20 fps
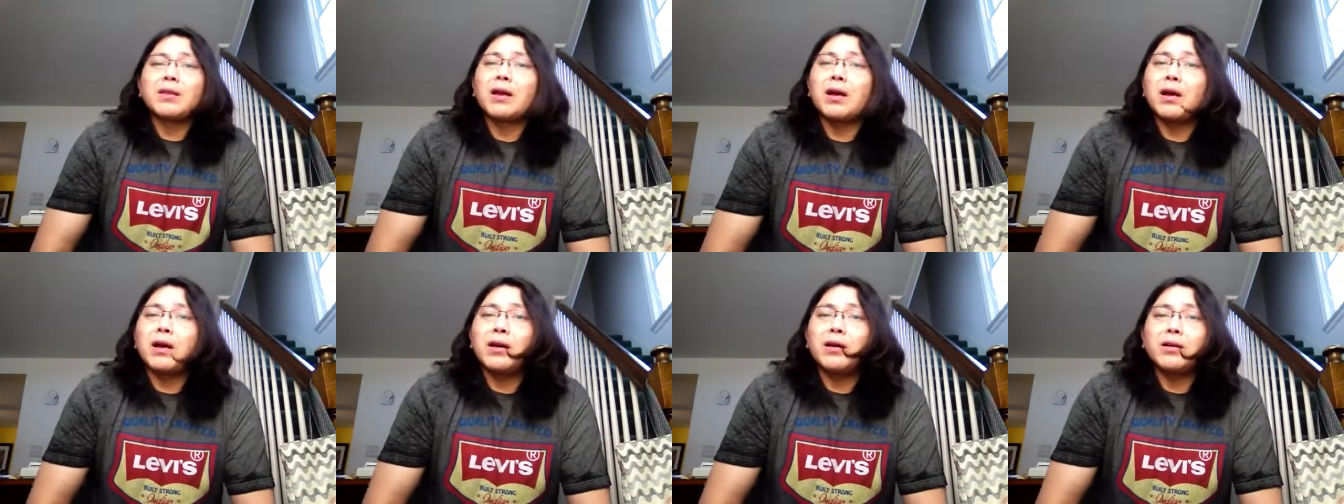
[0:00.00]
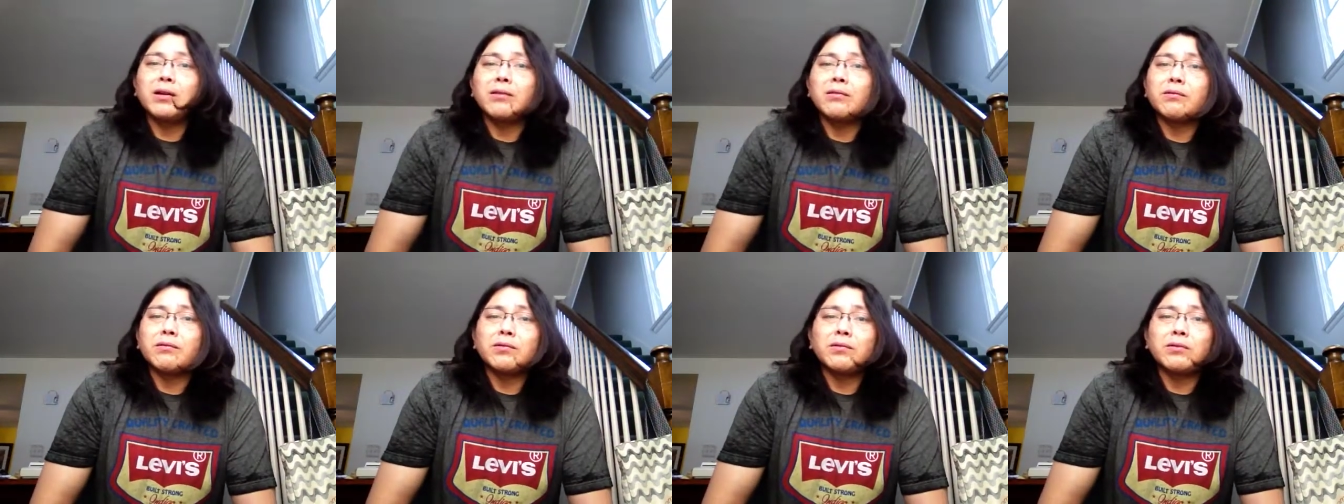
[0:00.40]
uh,
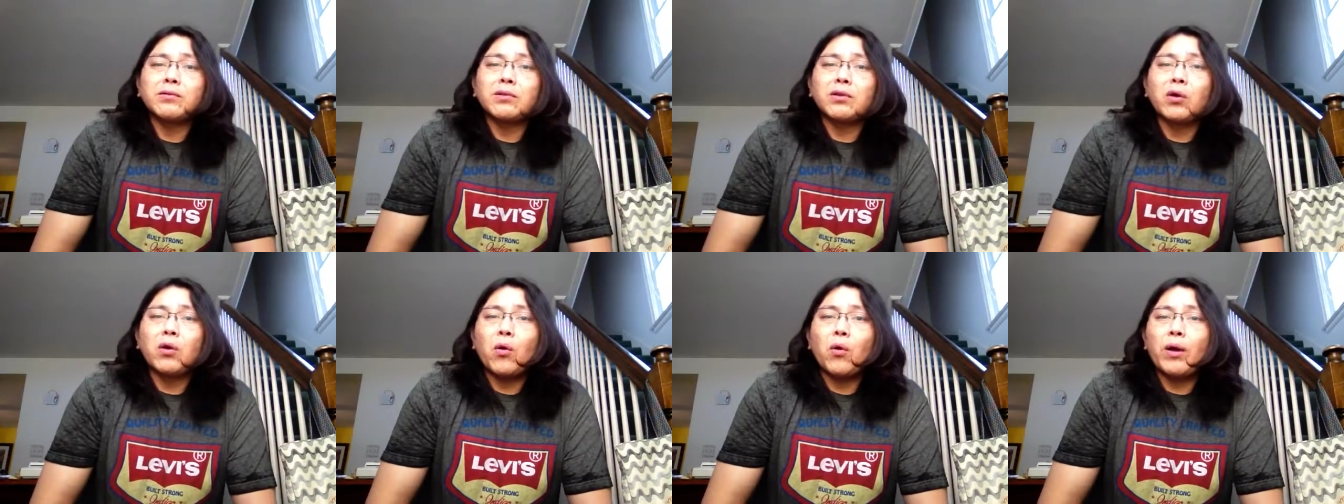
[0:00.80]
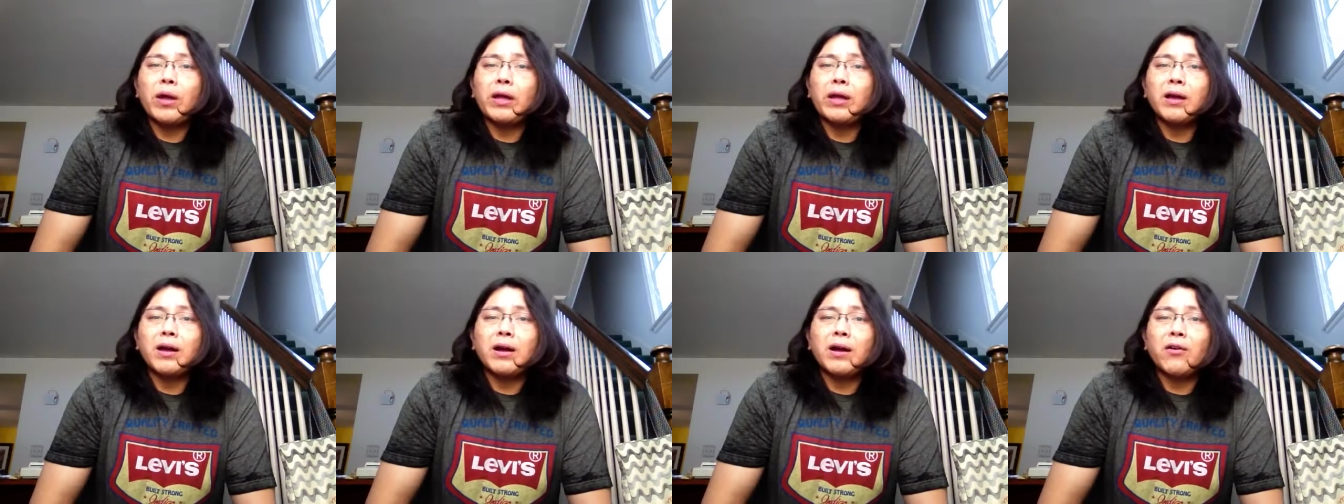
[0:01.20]

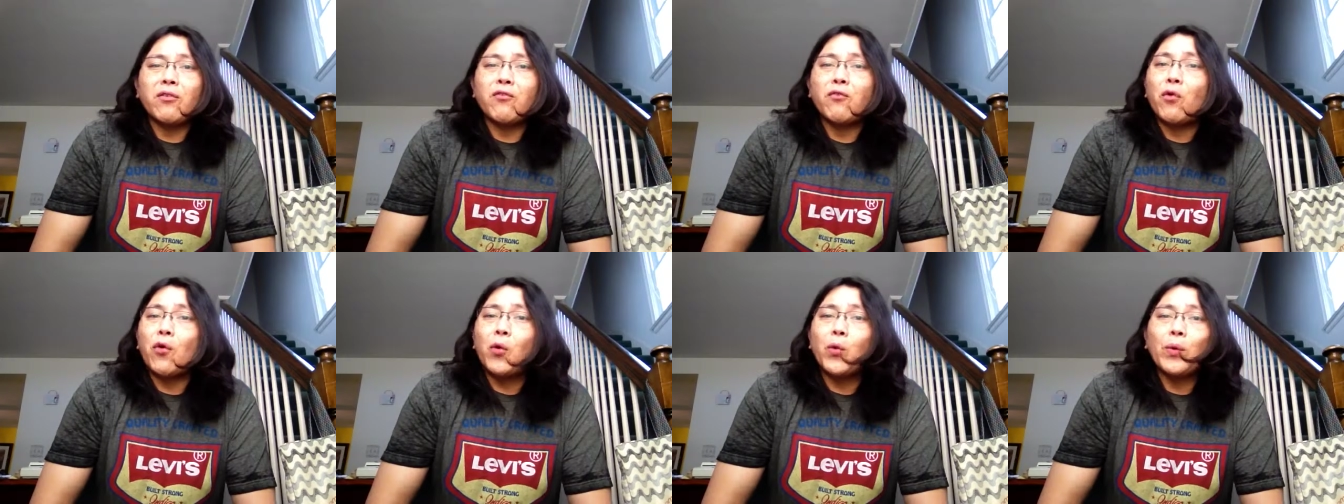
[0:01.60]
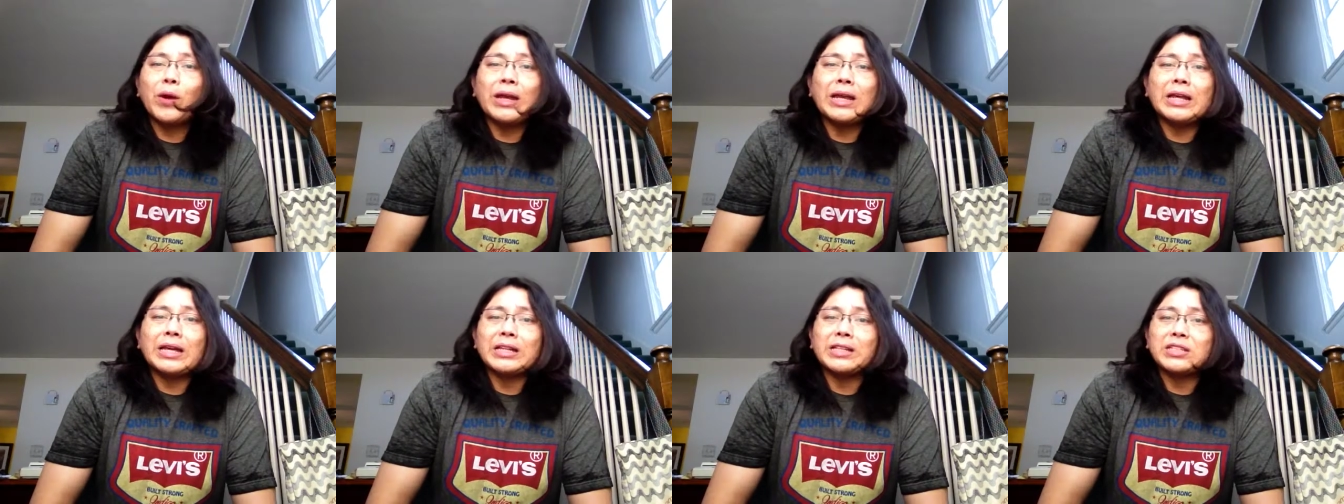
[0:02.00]
going uh,
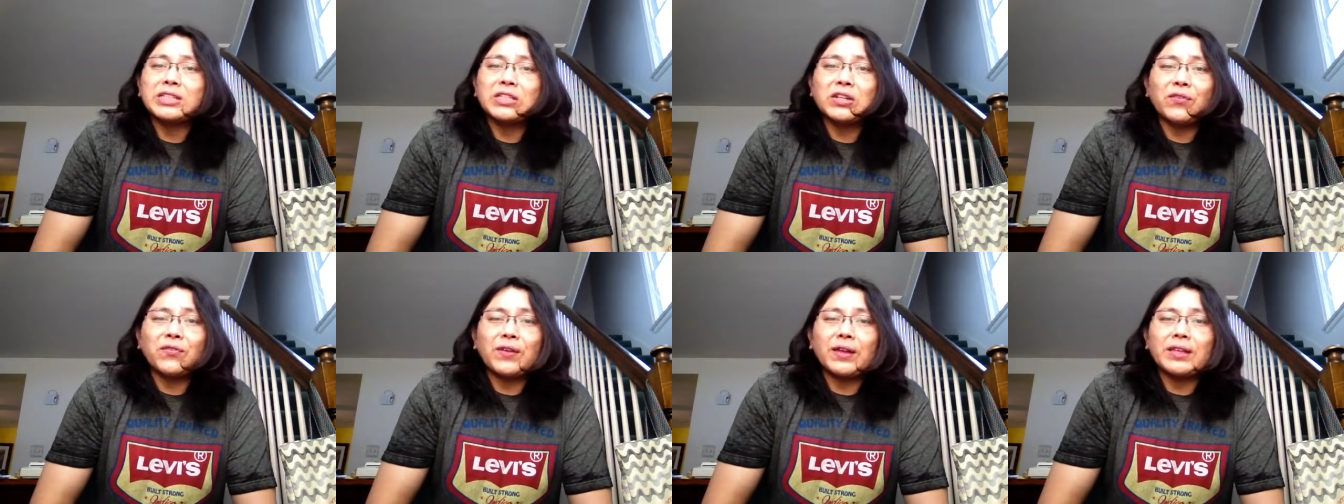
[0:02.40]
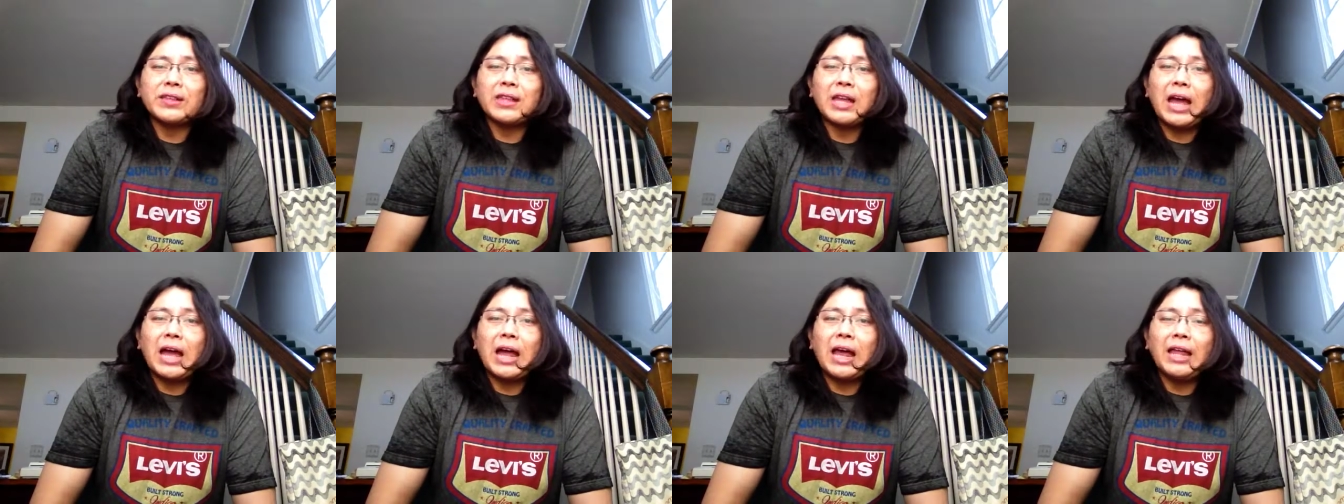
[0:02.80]
four-wheeling and stuff like
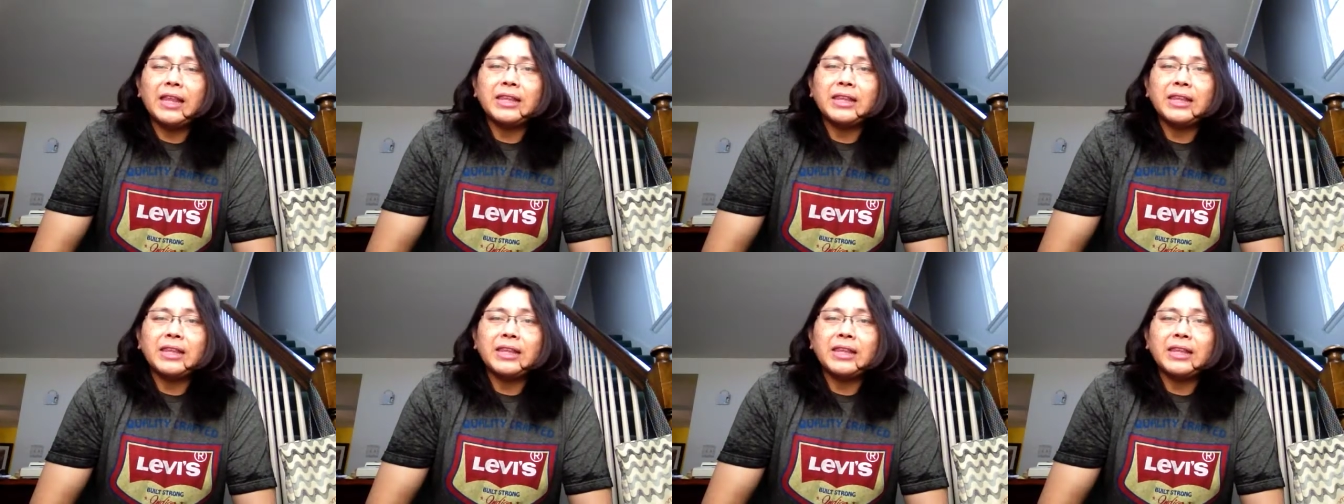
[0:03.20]
that.